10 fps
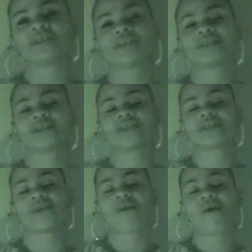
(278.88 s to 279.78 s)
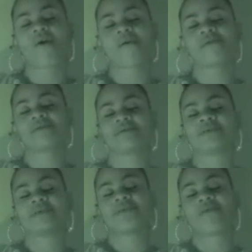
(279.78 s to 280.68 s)
this is where you see the
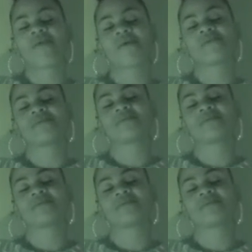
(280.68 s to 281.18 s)
live